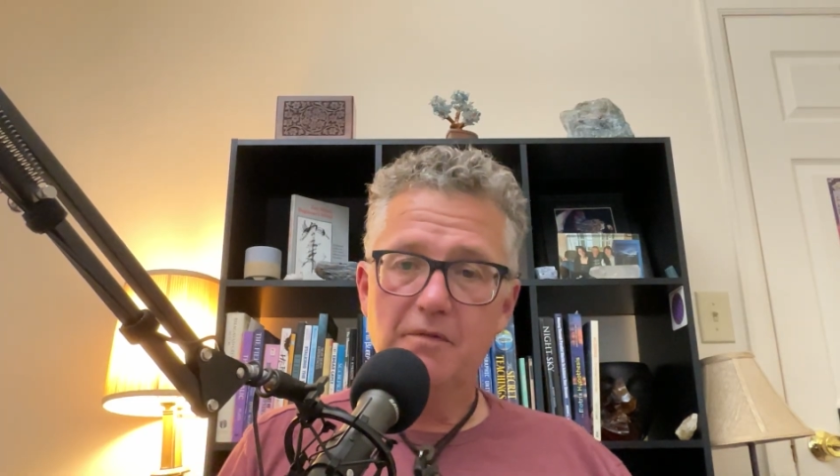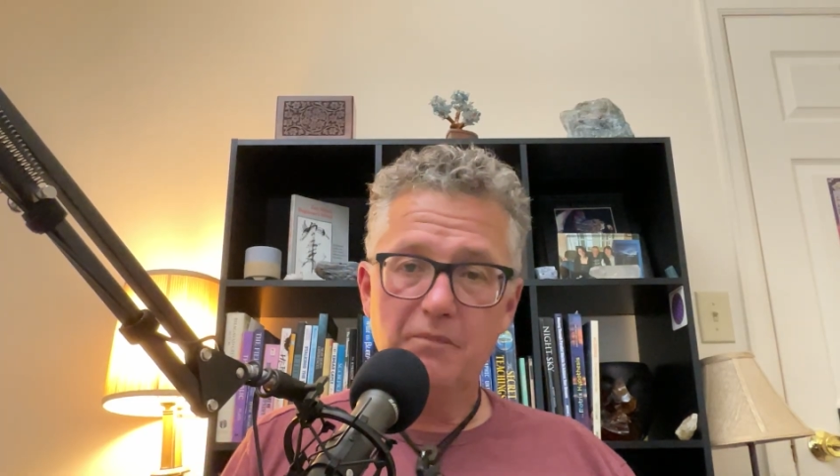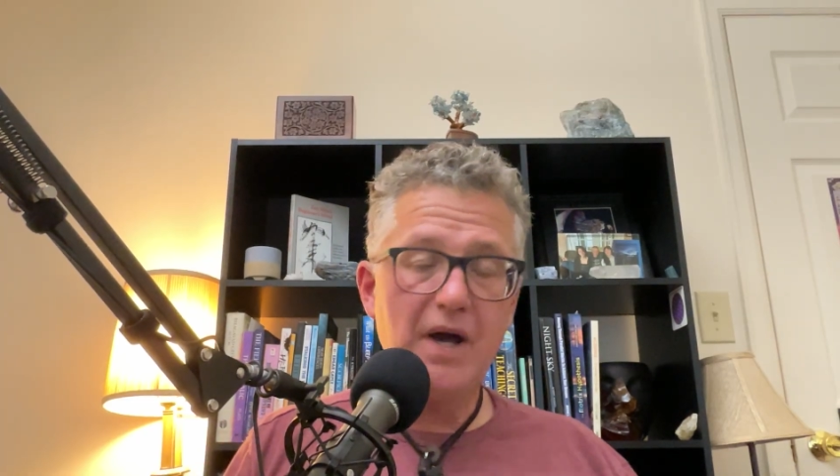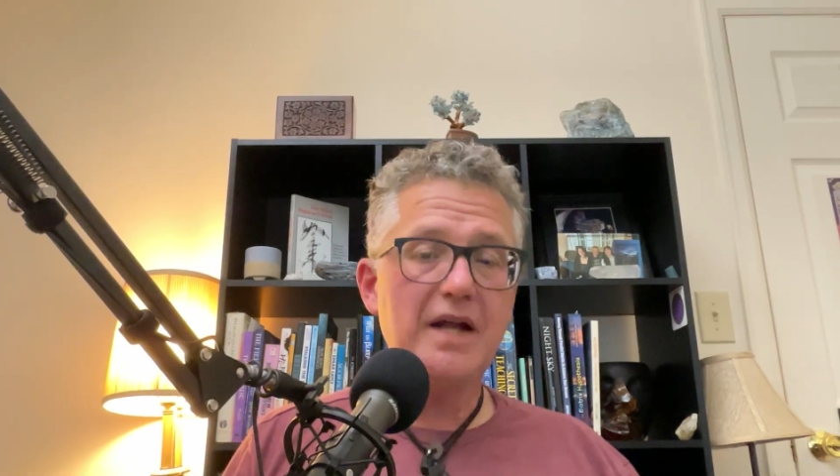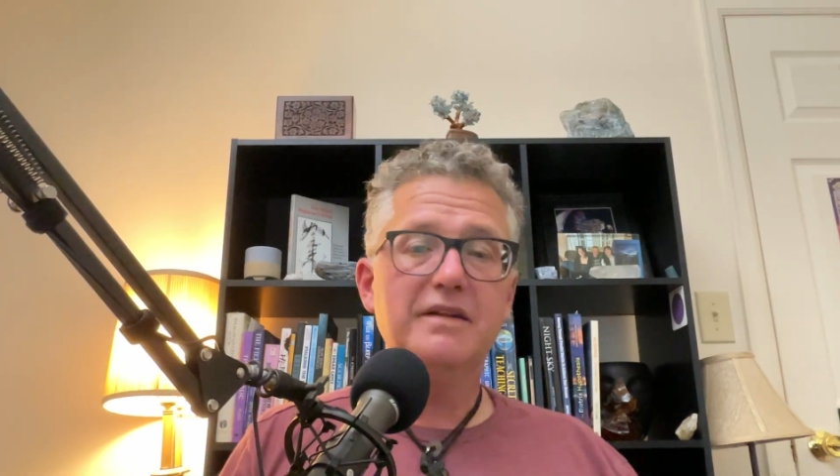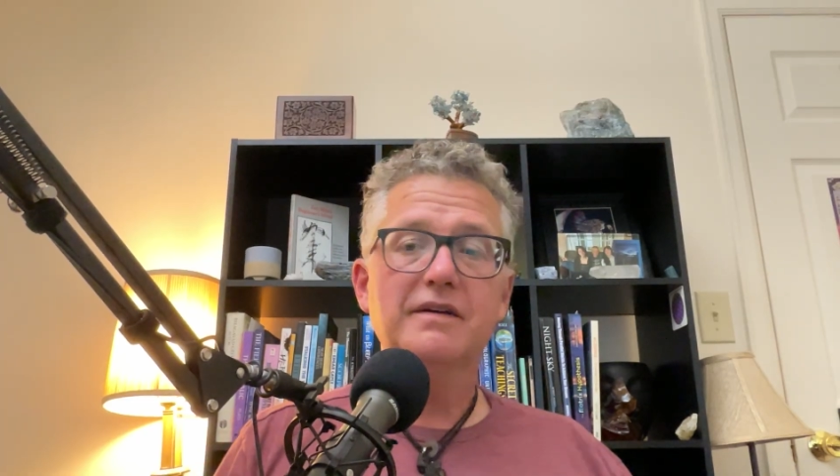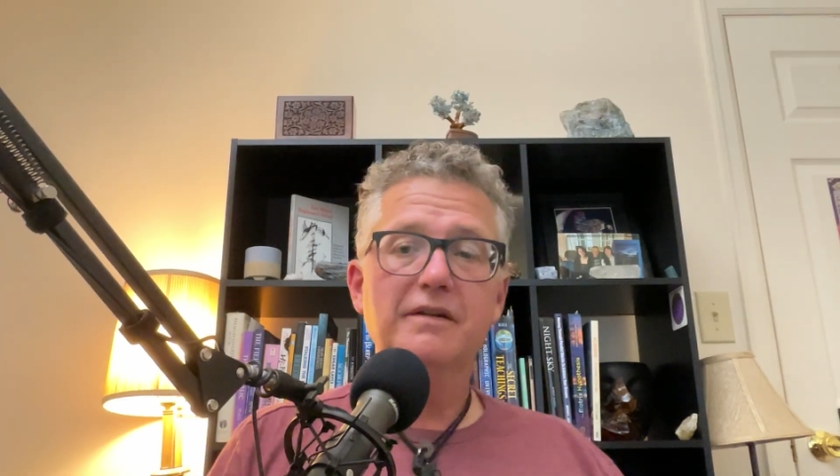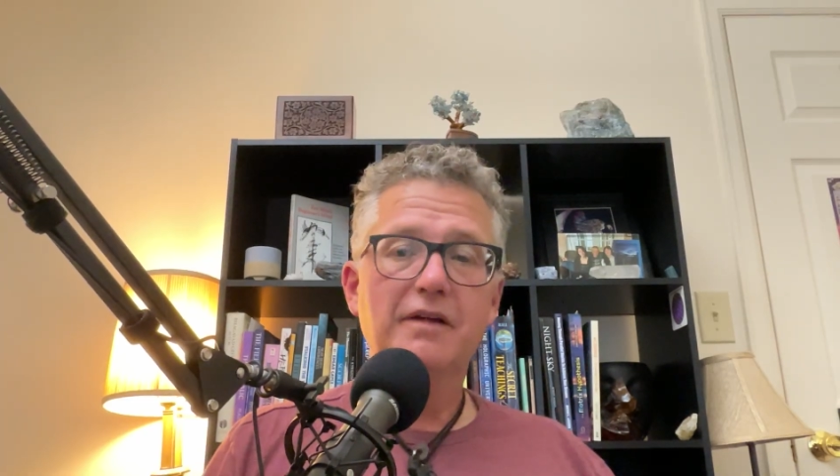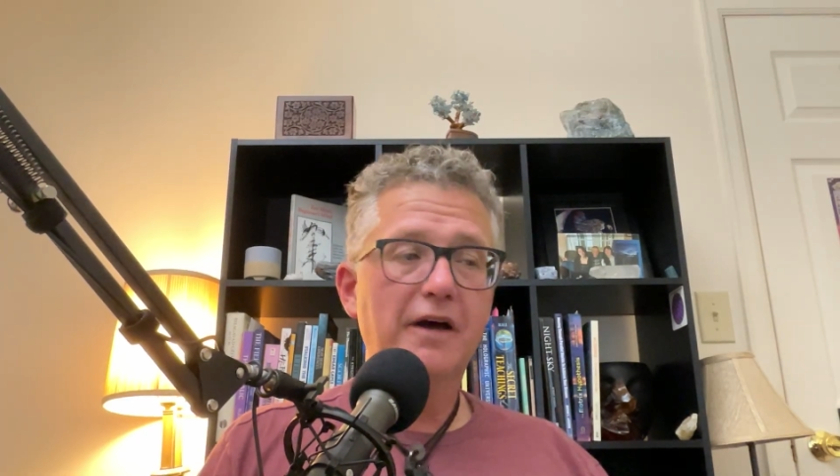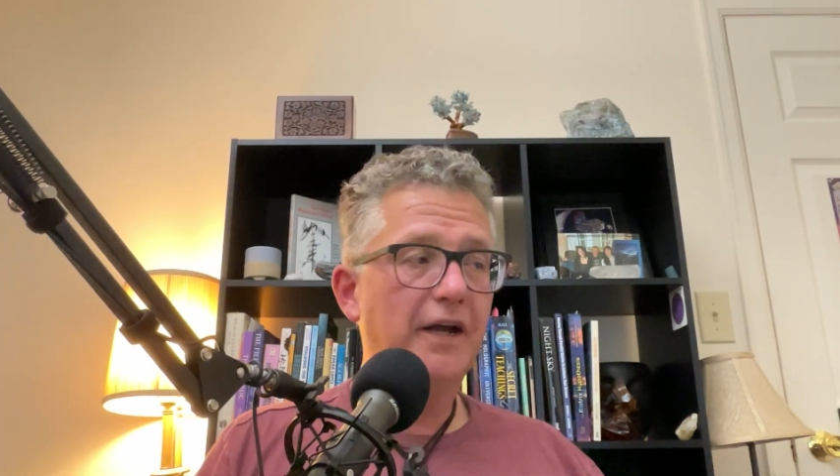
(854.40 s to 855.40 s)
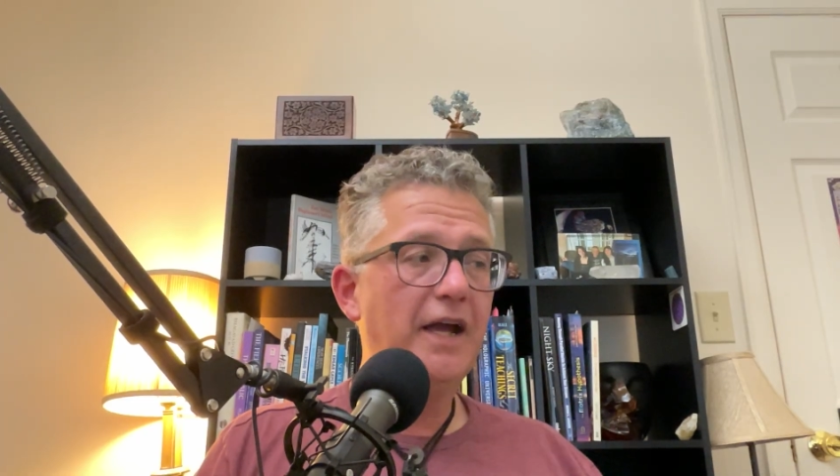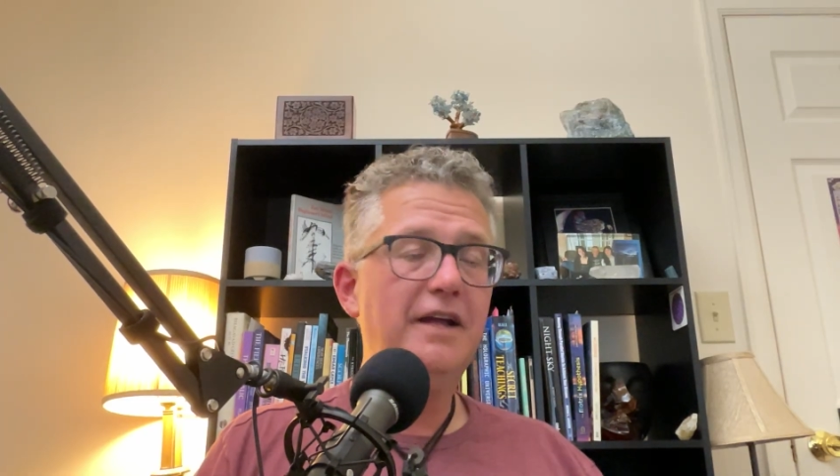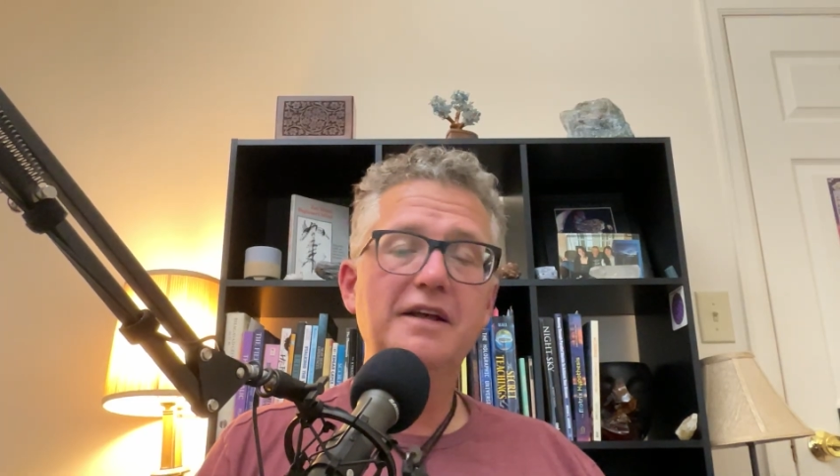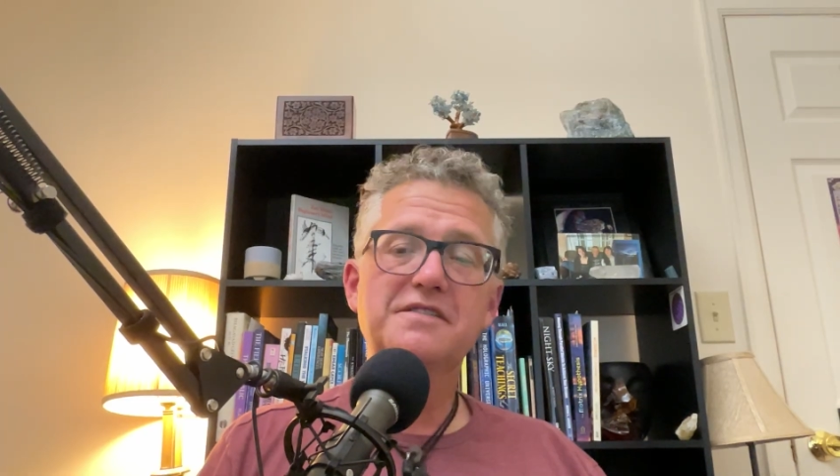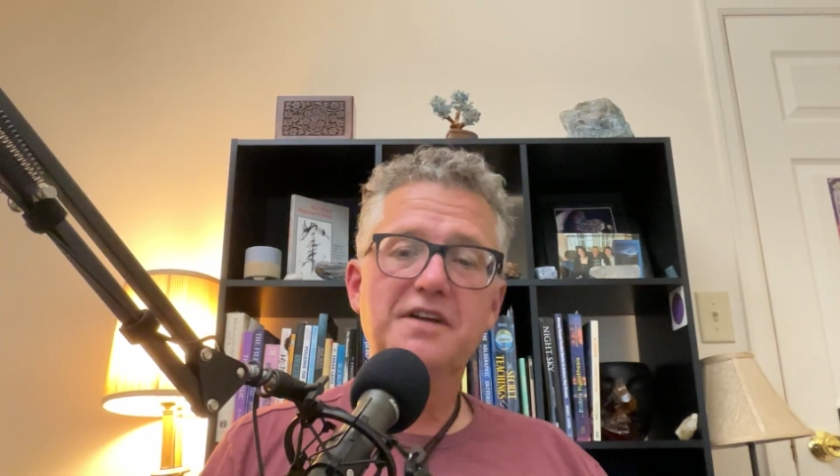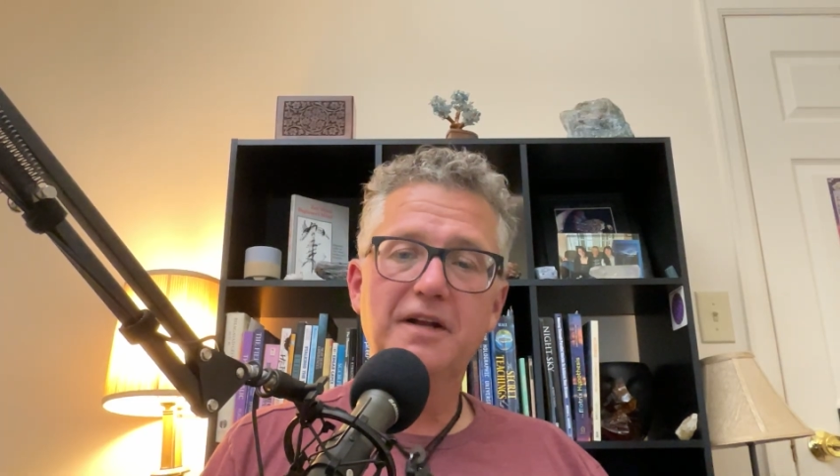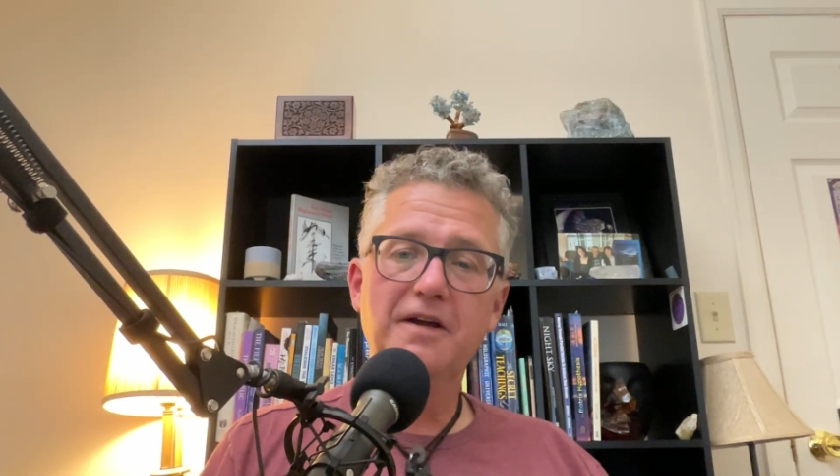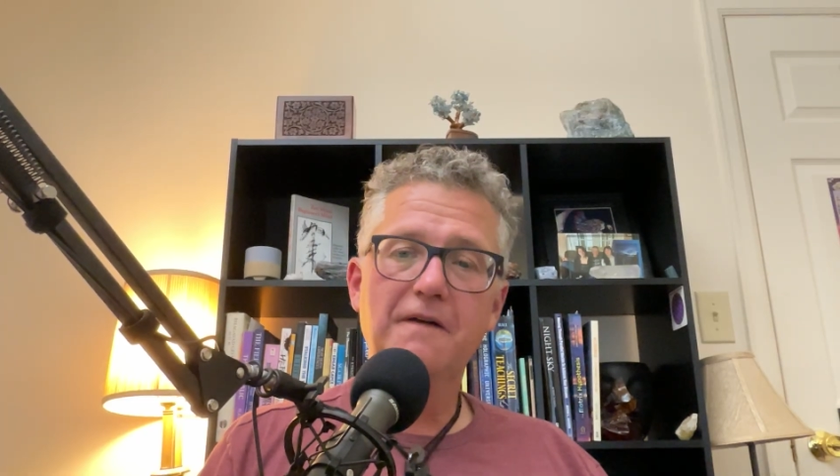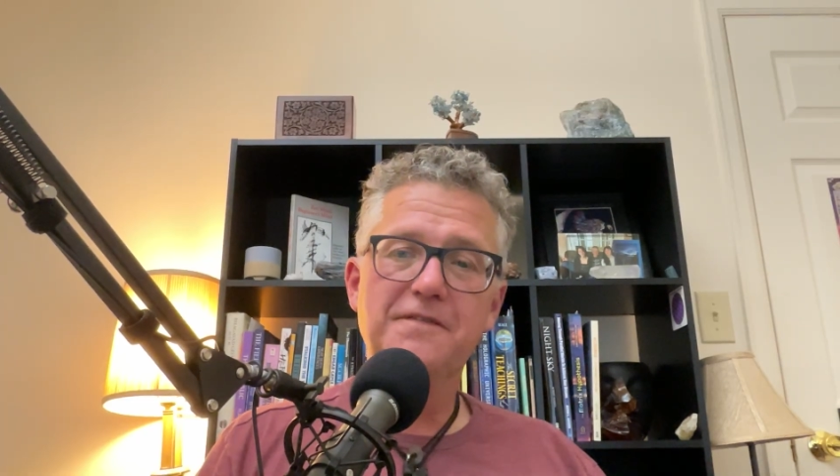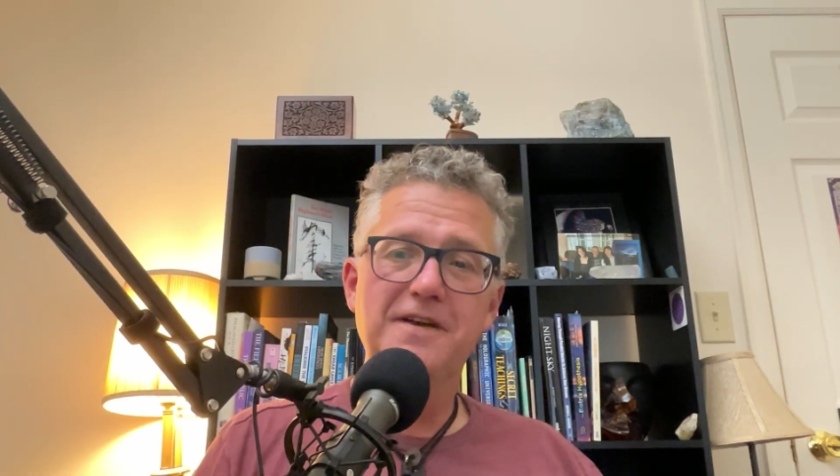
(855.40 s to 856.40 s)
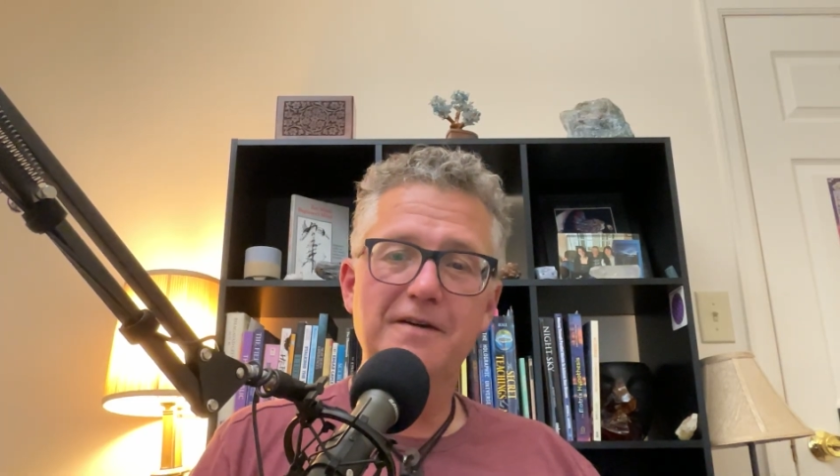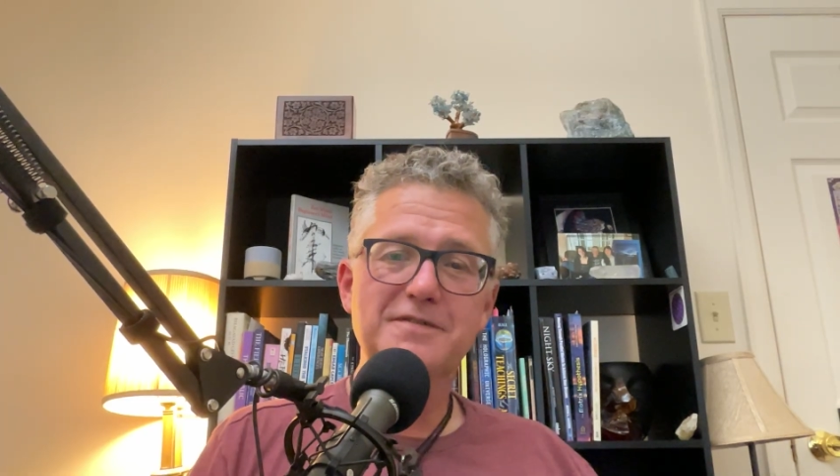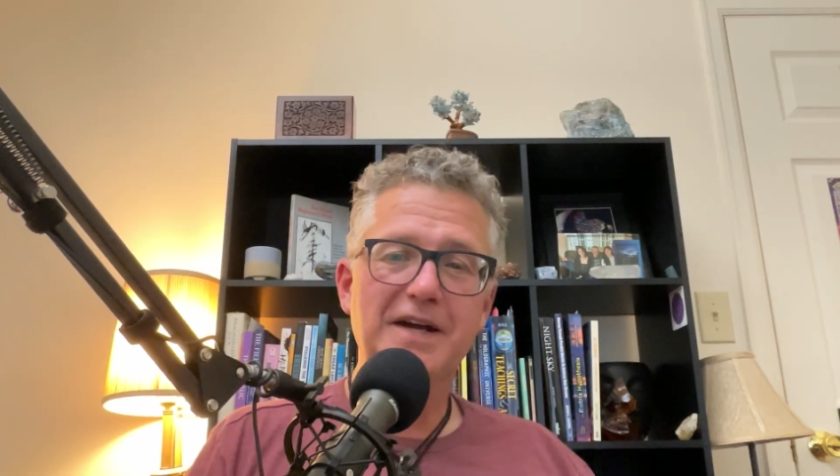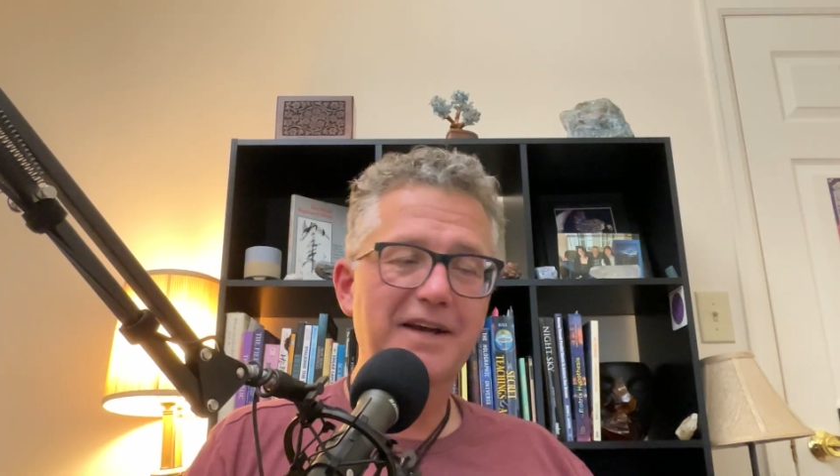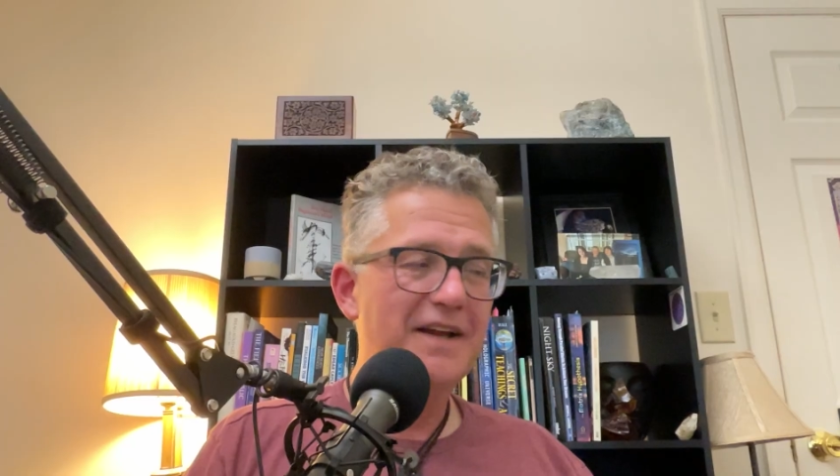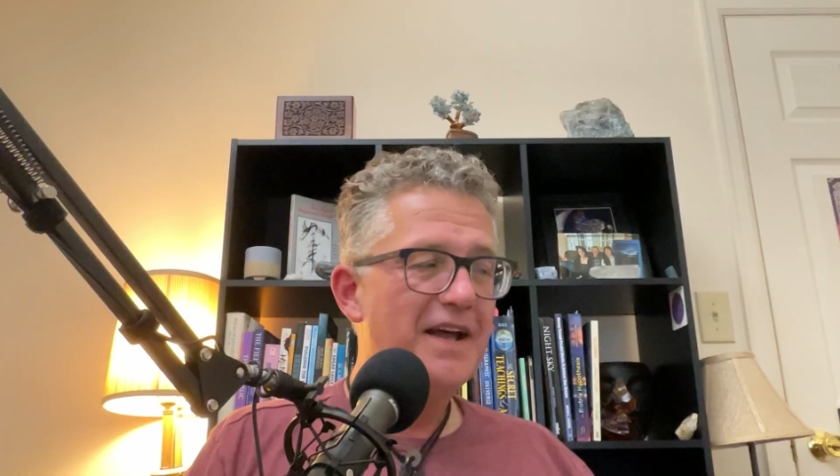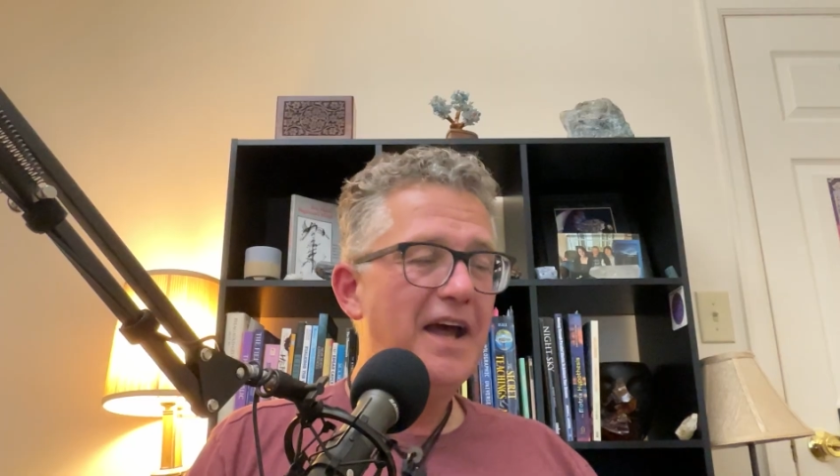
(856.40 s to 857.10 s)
But, again, that's getting off subject.